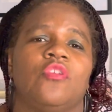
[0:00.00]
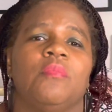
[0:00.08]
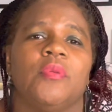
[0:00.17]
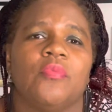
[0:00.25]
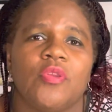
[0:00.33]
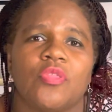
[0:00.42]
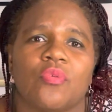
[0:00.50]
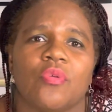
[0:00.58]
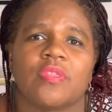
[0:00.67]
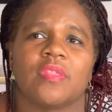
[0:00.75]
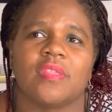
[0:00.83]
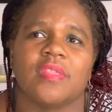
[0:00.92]
Human
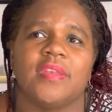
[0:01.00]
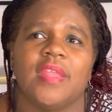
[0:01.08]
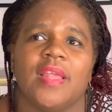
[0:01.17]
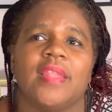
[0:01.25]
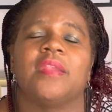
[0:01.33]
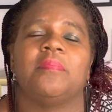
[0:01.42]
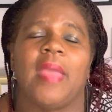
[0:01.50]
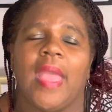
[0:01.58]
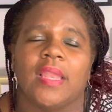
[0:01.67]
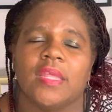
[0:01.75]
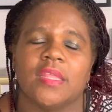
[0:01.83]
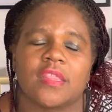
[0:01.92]
resources is a delicate
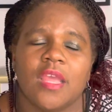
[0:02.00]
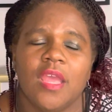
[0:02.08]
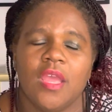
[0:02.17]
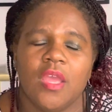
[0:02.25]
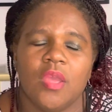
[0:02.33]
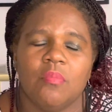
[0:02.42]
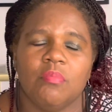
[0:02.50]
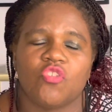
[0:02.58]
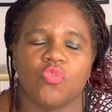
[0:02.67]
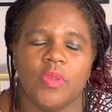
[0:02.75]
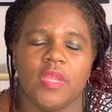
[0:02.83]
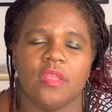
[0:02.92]
balance
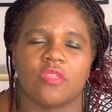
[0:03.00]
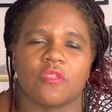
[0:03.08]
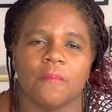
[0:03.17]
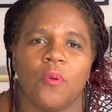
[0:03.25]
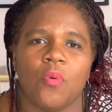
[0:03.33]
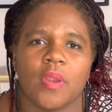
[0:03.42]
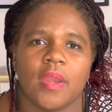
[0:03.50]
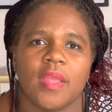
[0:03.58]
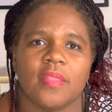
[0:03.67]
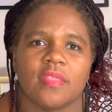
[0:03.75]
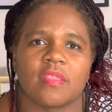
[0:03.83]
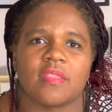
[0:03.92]
between
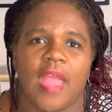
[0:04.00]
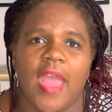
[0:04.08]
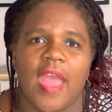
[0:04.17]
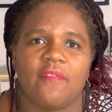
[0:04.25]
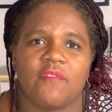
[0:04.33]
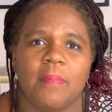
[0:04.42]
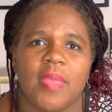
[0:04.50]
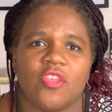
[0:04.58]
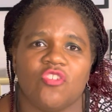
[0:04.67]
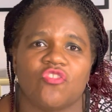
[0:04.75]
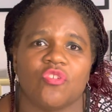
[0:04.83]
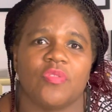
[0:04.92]
supporting the staff and
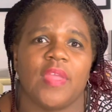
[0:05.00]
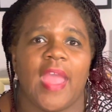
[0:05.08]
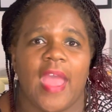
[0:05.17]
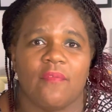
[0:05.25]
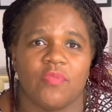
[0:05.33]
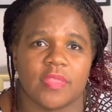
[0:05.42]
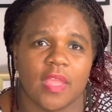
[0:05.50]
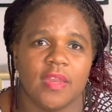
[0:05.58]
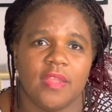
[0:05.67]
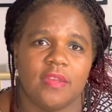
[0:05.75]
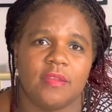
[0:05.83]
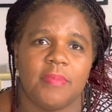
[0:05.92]
making sure they have what they
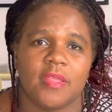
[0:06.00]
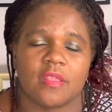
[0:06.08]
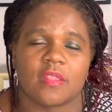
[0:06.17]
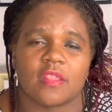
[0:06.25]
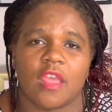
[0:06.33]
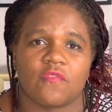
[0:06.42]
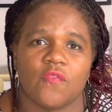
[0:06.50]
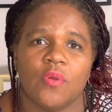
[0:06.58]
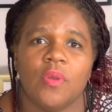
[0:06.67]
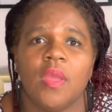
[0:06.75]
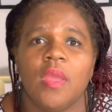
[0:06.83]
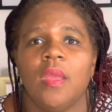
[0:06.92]
need to be
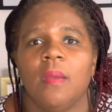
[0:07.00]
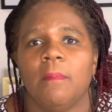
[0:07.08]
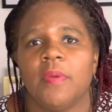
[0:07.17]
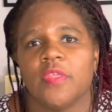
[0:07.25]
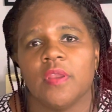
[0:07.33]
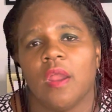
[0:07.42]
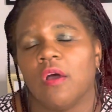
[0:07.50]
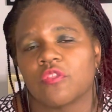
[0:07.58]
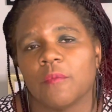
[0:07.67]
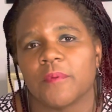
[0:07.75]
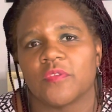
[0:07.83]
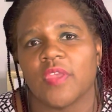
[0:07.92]
successful, but then
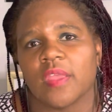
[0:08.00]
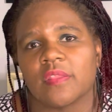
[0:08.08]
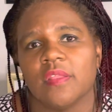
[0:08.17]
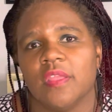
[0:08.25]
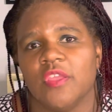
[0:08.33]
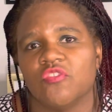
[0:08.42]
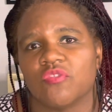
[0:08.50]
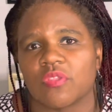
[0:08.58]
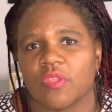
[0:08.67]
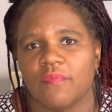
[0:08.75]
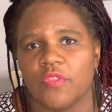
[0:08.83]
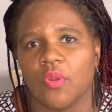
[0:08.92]
also protecting the
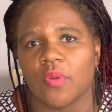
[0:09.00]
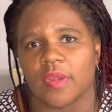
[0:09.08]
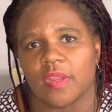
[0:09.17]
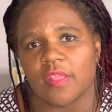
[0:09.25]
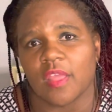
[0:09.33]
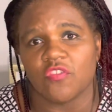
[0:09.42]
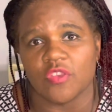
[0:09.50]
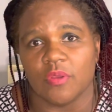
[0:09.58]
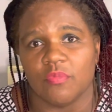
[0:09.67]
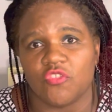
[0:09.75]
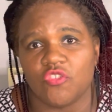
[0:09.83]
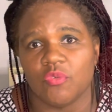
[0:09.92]
interest of the organization
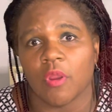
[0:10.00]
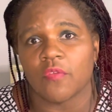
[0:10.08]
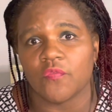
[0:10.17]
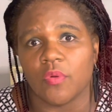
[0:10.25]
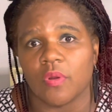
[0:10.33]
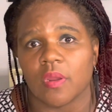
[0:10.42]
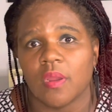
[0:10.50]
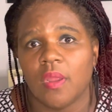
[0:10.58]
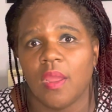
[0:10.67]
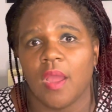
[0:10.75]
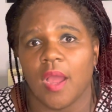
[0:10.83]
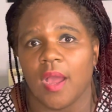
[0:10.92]
in which you work for.
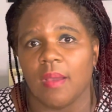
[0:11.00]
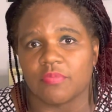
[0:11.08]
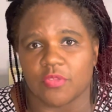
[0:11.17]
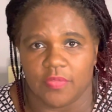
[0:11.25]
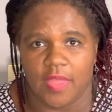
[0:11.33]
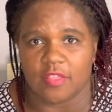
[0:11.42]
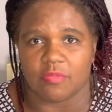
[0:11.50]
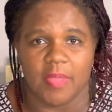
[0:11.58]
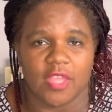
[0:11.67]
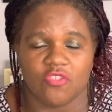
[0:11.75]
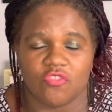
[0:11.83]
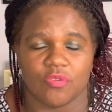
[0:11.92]
So that's
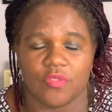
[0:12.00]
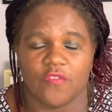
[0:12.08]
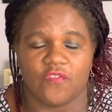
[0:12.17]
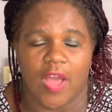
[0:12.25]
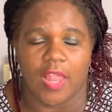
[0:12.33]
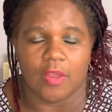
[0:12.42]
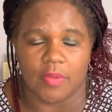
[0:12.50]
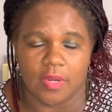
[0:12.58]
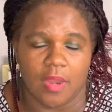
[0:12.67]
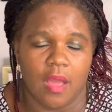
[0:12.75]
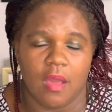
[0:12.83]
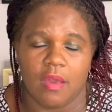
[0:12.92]
making sure they're following
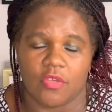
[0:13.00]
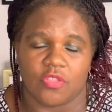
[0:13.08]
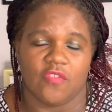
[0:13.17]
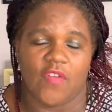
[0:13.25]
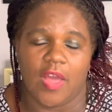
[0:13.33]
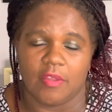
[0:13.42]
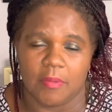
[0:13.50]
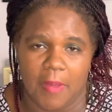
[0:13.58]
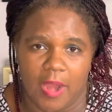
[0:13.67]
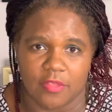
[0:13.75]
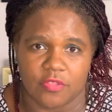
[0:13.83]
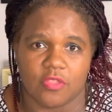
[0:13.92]
laws, they're following
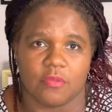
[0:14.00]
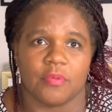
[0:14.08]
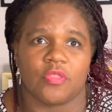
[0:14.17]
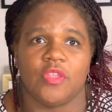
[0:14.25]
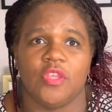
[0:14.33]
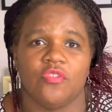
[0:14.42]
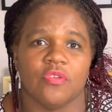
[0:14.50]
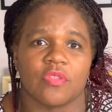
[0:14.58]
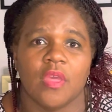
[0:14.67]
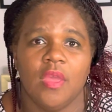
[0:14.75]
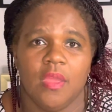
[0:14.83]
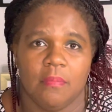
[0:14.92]
policies and procedures,
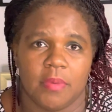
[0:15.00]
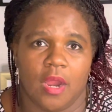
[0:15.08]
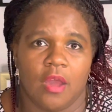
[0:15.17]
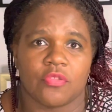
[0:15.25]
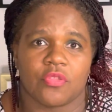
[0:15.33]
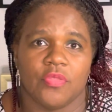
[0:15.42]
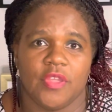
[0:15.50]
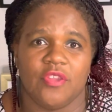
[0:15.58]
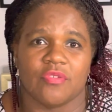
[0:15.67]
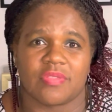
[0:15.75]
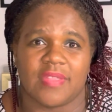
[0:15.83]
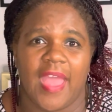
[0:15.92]
but also that
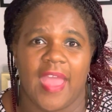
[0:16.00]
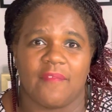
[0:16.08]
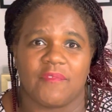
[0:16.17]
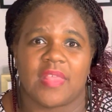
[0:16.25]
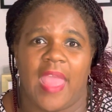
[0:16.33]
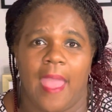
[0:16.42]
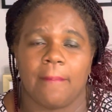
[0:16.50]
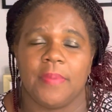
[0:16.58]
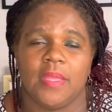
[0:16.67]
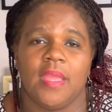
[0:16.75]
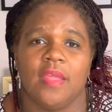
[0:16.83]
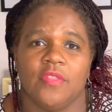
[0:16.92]
your staff is
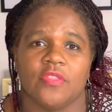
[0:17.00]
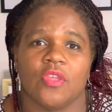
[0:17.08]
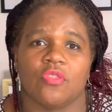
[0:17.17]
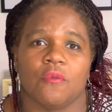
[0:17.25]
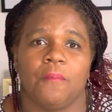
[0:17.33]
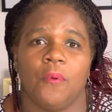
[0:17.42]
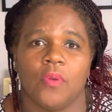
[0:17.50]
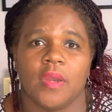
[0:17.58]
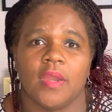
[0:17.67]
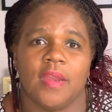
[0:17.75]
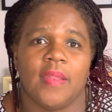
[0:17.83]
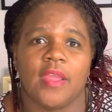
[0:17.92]
happy and that they're
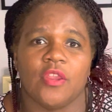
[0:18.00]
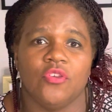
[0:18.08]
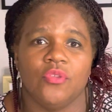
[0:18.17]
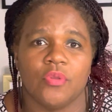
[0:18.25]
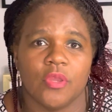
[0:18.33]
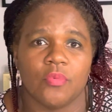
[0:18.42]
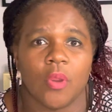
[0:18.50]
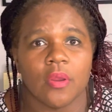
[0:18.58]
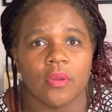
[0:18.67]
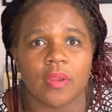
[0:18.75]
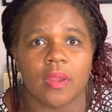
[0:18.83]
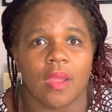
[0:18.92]
supported and they can do good
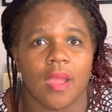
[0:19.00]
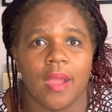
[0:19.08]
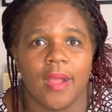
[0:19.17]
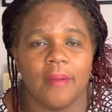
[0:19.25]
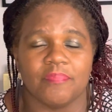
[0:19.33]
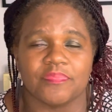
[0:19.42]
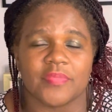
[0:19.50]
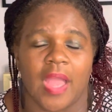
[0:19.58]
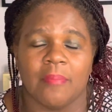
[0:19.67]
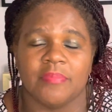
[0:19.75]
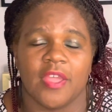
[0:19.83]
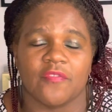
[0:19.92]
work.
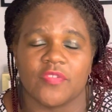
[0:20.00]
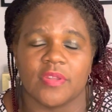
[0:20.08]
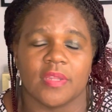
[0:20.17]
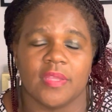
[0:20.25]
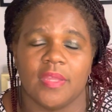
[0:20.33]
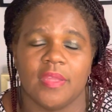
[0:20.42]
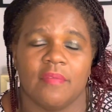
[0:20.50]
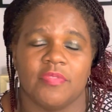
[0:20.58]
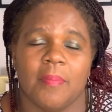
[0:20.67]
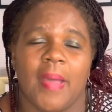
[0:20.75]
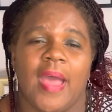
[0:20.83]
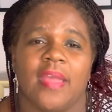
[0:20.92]
I'm definitely of
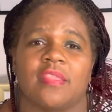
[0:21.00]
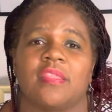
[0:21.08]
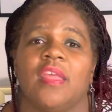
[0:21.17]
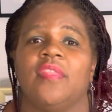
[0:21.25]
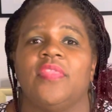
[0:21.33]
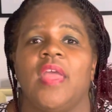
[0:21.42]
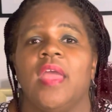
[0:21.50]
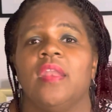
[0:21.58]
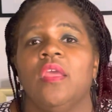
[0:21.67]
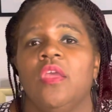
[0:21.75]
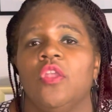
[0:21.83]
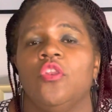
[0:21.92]
the mindset that
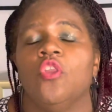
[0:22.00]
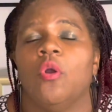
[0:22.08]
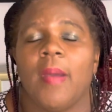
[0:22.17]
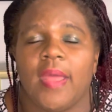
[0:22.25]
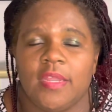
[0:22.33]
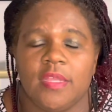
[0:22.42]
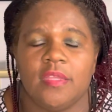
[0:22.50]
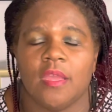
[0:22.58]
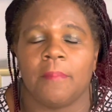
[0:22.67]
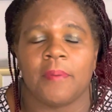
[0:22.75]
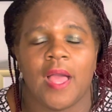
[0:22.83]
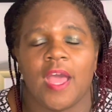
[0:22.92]
nobody
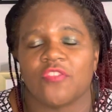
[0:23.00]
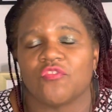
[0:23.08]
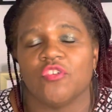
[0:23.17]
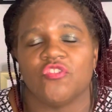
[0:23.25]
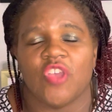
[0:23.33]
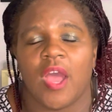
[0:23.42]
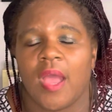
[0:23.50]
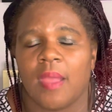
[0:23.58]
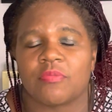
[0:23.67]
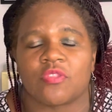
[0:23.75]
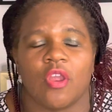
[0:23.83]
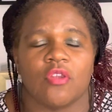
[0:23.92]
applies for a
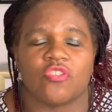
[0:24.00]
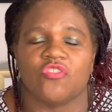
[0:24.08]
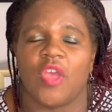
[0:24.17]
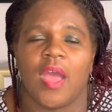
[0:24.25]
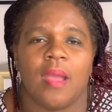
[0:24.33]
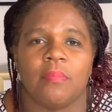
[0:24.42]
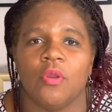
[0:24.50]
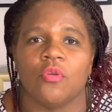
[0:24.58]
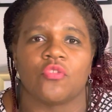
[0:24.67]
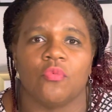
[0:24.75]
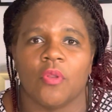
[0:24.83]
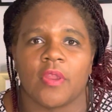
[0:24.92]
job, starts a job,
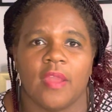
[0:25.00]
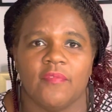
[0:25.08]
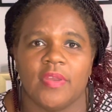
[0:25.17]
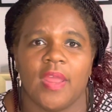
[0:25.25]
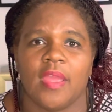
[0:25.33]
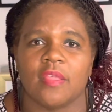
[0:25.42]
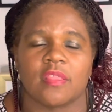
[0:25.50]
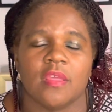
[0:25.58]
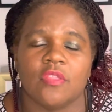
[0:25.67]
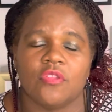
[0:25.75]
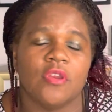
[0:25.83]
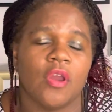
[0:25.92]
goes to work every day and
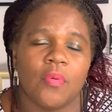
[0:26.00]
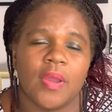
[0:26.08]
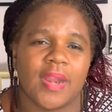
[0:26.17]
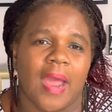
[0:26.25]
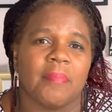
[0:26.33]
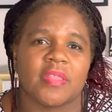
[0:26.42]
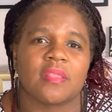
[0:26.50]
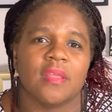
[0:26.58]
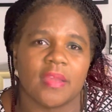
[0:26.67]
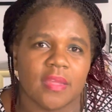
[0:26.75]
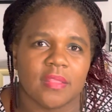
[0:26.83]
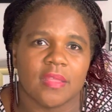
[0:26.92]
says, you know what, I'm gonna
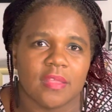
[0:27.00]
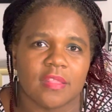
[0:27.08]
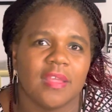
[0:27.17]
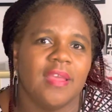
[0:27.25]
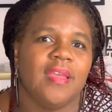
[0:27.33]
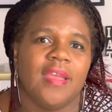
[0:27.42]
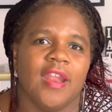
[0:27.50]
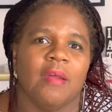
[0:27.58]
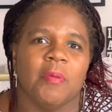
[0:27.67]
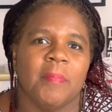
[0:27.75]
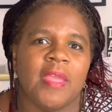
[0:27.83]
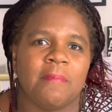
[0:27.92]
suck at this and I'm
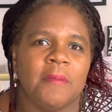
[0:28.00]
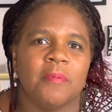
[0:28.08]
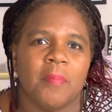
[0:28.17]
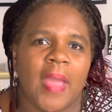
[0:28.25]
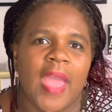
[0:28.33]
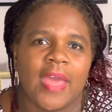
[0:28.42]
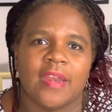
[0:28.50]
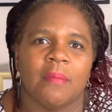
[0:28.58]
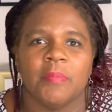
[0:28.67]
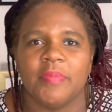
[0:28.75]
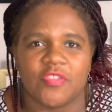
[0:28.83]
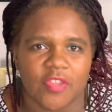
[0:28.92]
gonna make people mad and I'm
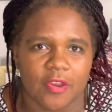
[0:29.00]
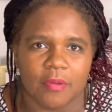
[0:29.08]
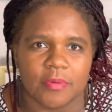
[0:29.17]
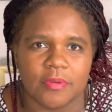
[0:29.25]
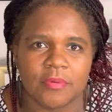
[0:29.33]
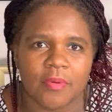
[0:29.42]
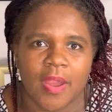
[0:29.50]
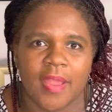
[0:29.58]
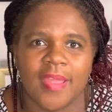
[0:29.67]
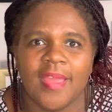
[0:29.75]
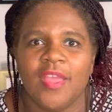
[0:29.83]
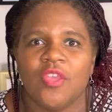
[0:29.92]
gonna be terrible,
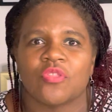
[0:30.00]
right?